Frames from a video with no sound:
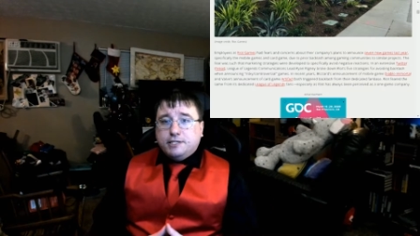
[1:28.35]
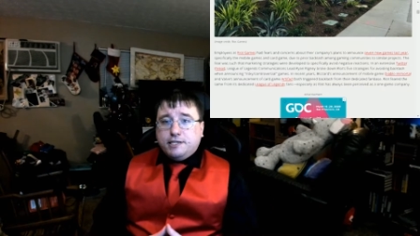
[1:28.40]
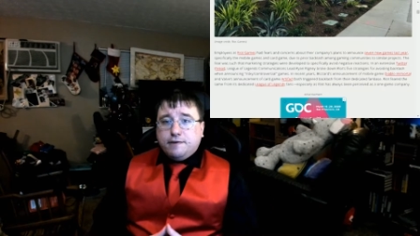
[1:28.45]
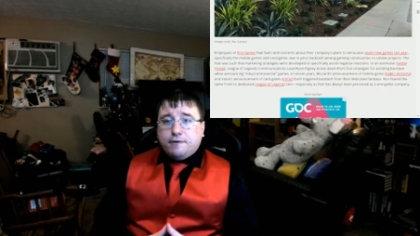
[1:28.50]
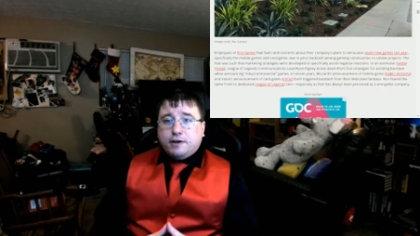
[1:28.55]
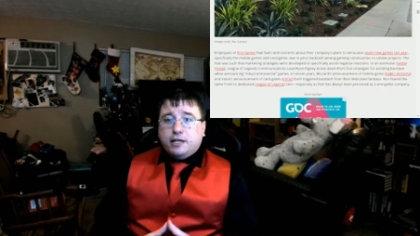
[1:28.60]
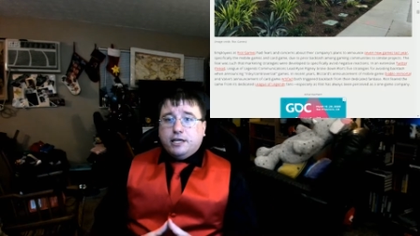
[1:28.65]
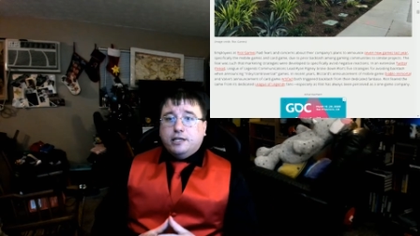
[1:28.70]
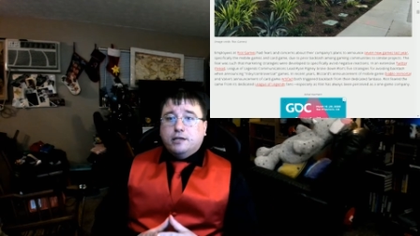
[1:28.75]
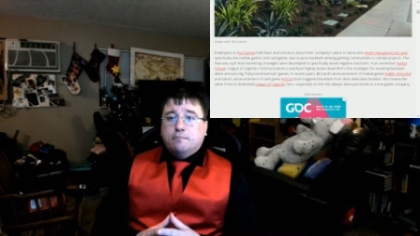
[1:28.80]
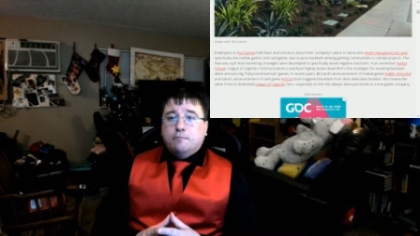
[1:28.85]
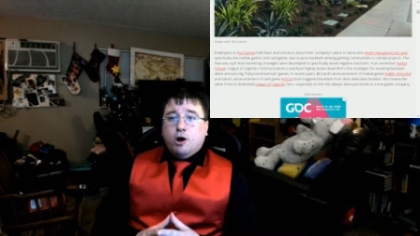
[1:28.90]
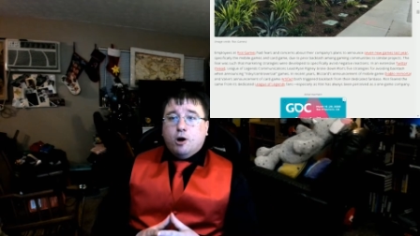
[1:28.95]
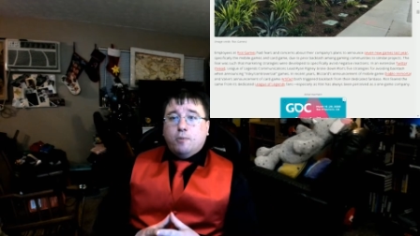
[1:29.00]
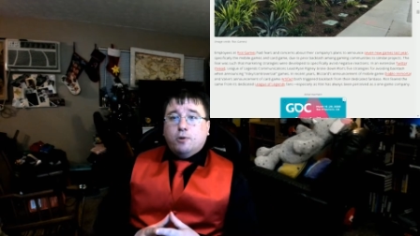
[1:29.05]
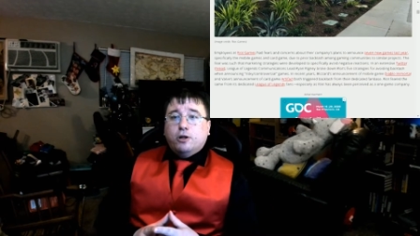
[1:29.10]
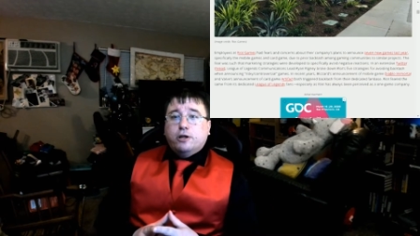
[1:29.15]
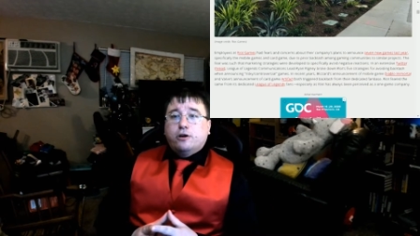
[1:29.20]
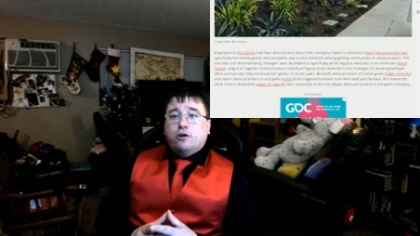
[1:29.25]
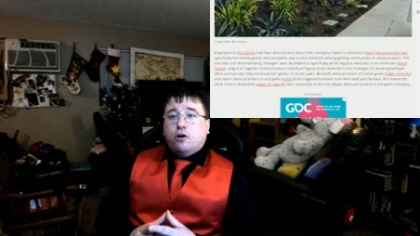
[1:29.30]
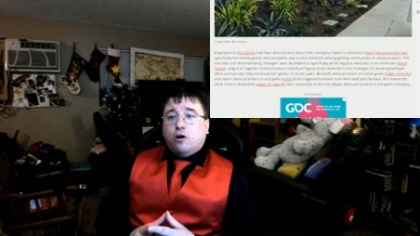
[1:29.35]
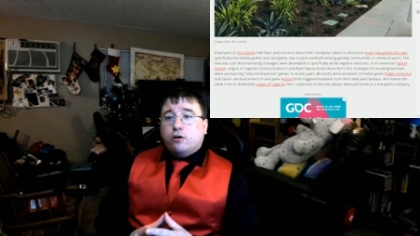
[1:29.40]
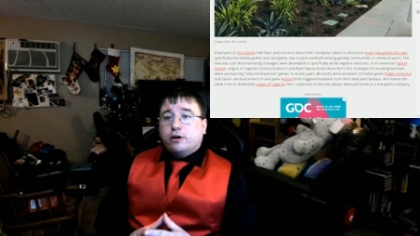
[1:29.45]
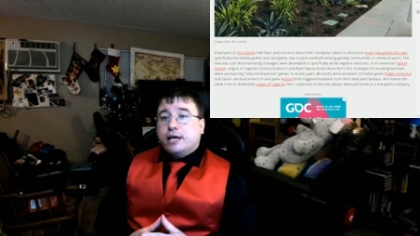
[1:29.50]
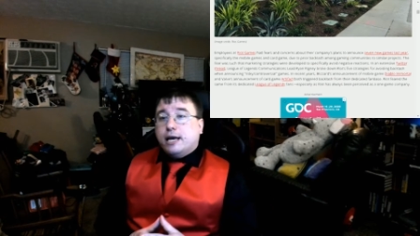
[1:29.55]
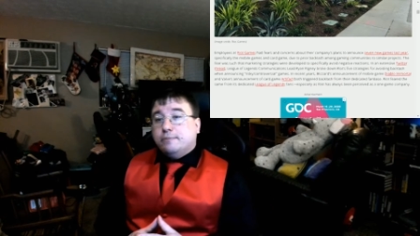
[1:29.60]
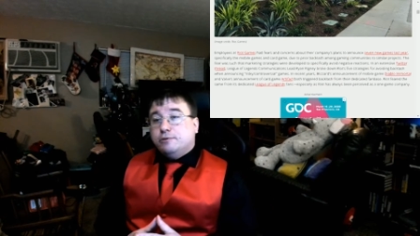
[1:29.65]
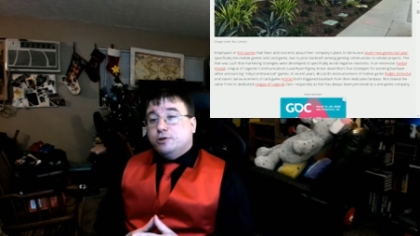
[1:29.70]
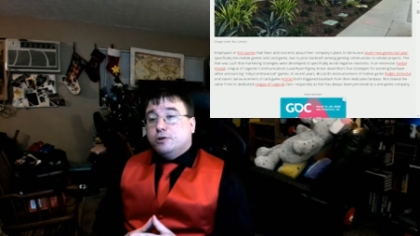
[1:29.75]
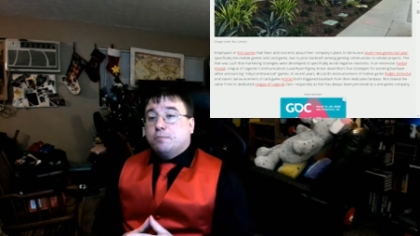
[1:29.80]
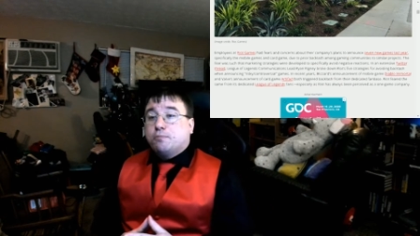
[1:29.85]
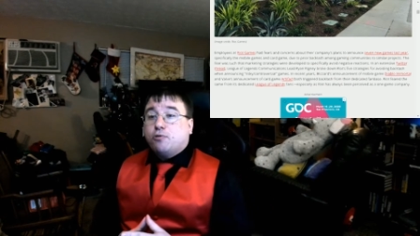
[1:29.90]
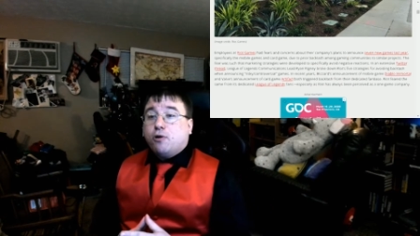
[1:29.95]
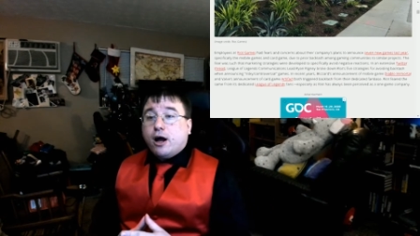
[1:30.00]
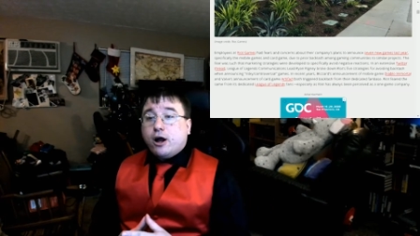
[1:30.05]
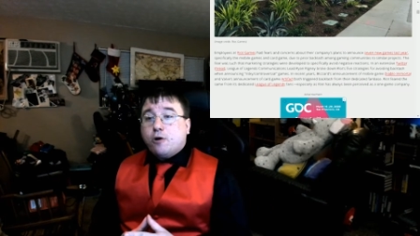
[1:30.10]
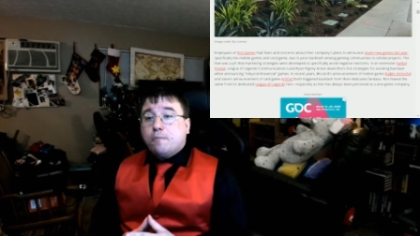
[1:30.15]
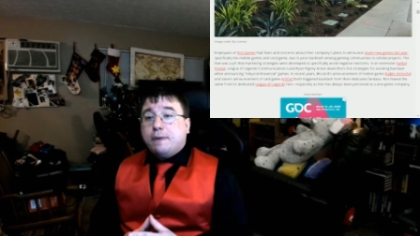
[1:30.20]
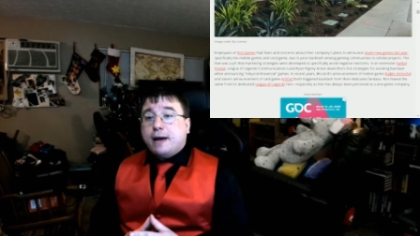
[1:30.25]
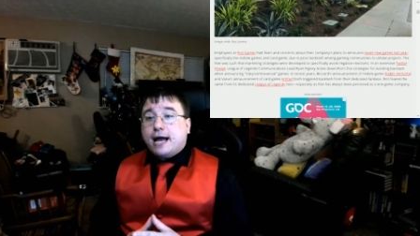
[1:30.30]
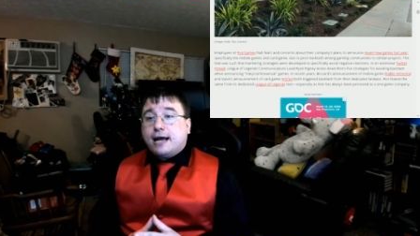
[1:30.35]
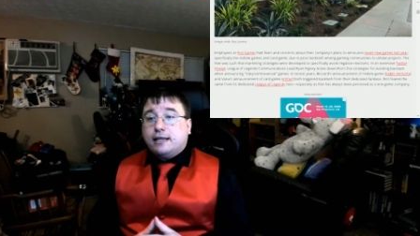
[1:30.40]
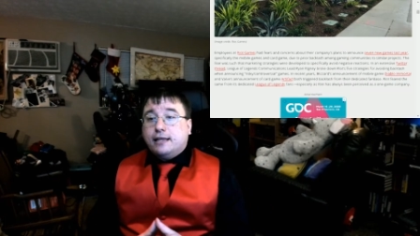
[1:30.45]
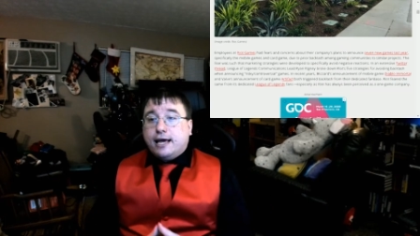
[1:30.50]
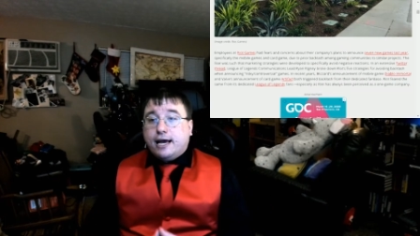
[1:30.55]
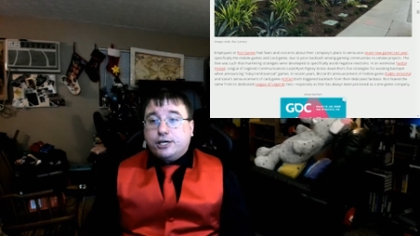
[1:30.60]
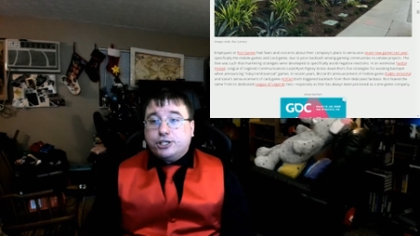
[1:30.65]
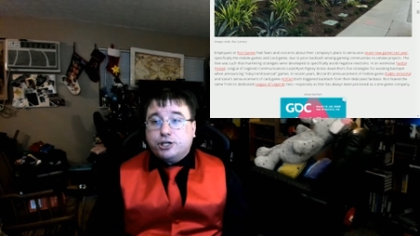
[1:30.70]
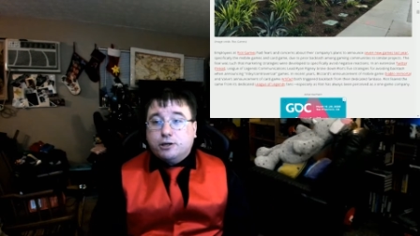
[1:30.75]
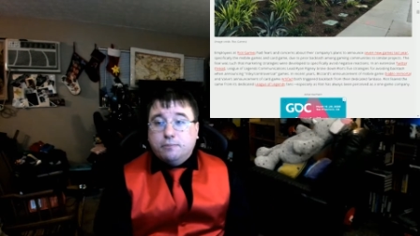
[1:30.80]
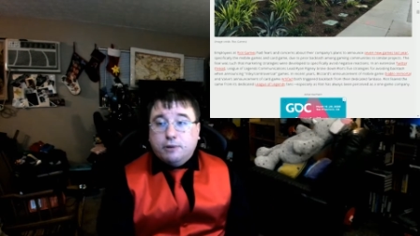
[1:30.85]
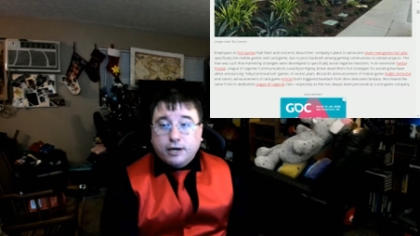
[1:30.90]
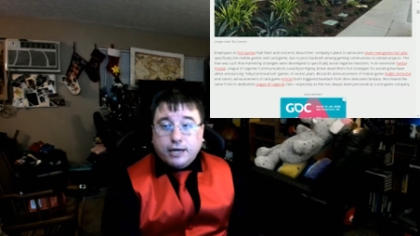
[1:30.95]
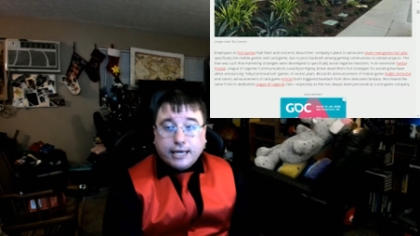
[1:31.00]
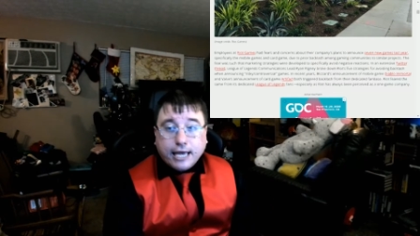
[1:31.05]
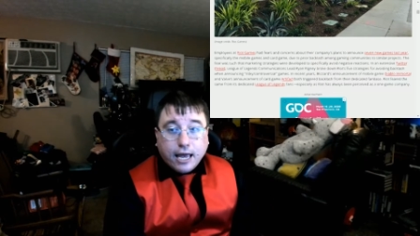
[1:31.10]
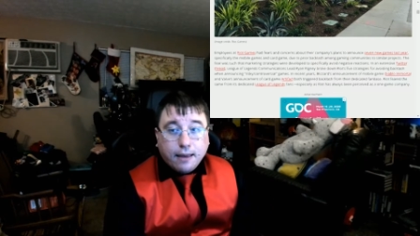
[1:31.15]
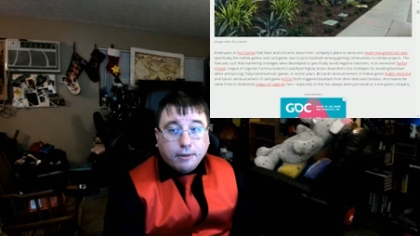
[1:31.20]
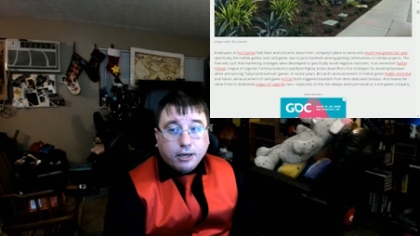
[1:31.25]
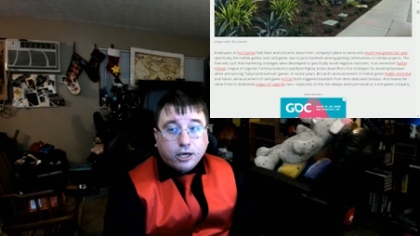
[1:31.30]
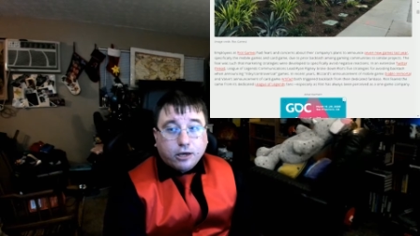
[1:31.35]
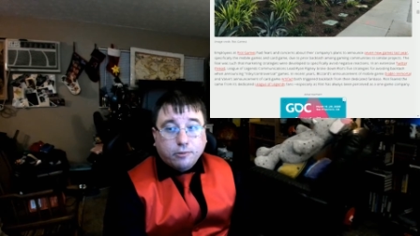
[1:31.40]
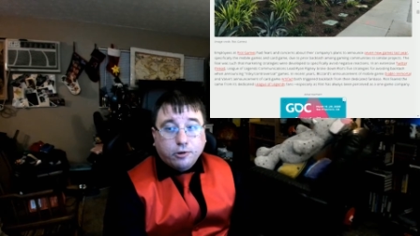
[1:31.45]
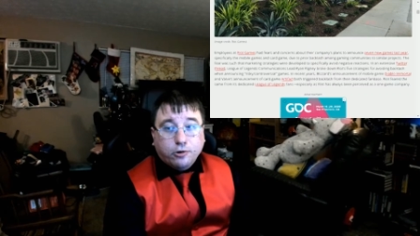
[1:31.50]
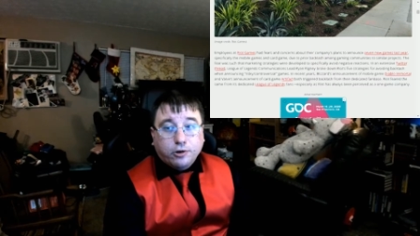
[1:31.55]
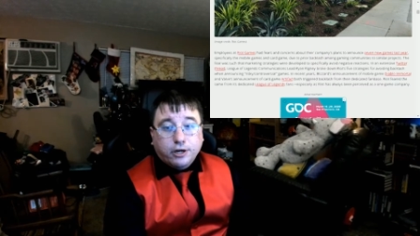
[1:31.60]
the mobile and card game due to prior backlash among gaming communities